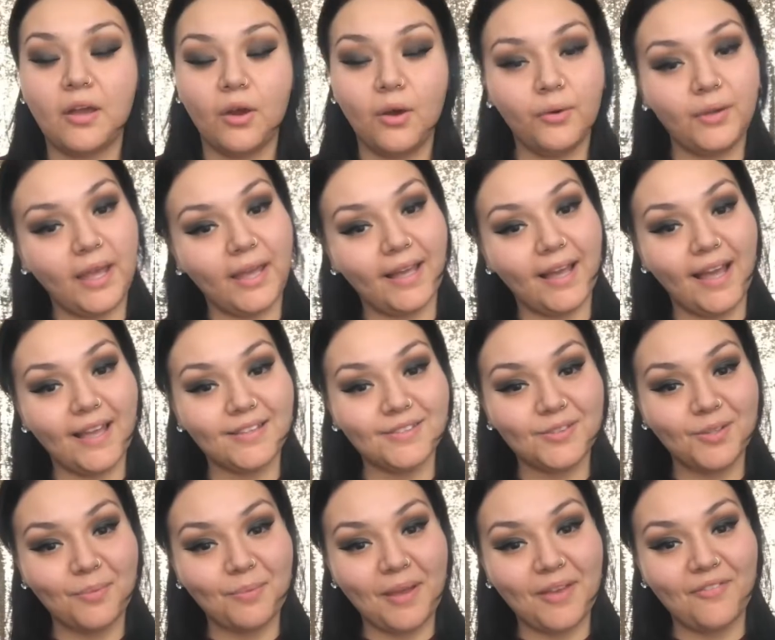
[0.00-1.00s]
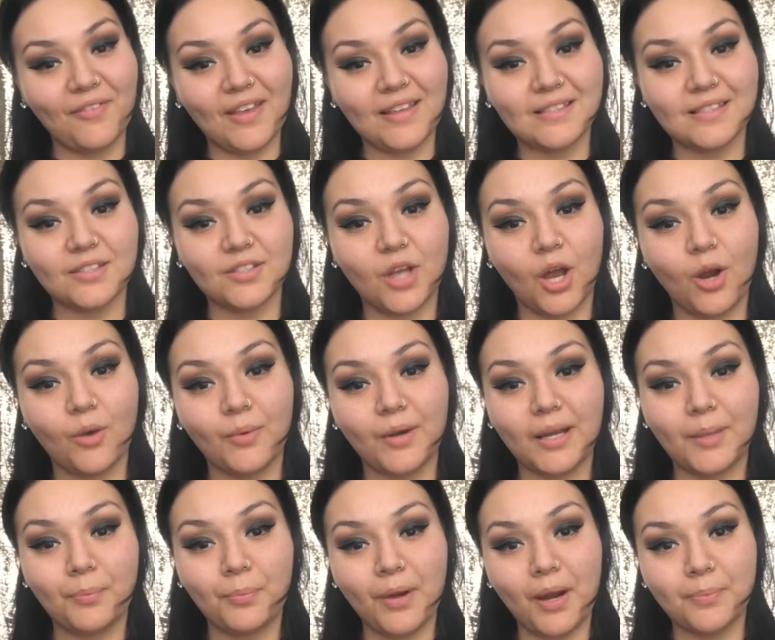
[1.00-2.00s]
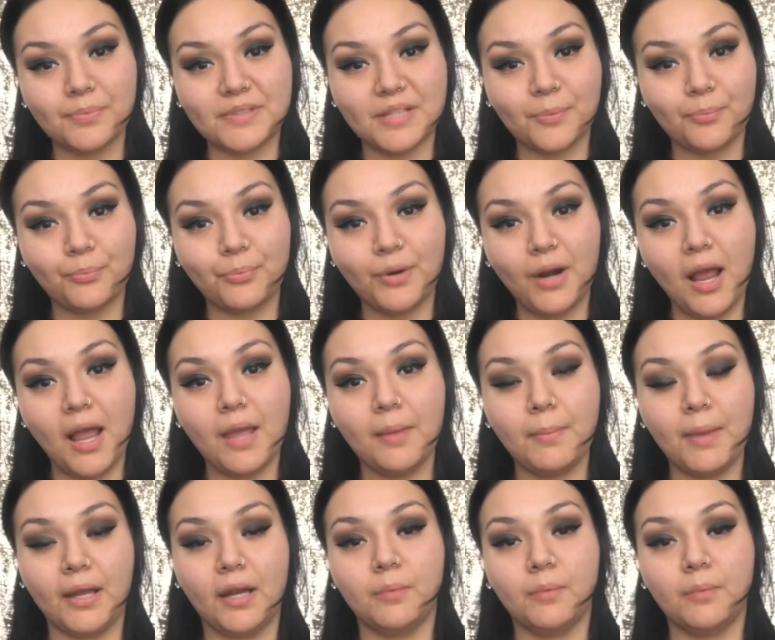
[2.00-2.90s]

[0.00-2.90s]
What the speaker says: Okay guys, so my face is already prepped and primed,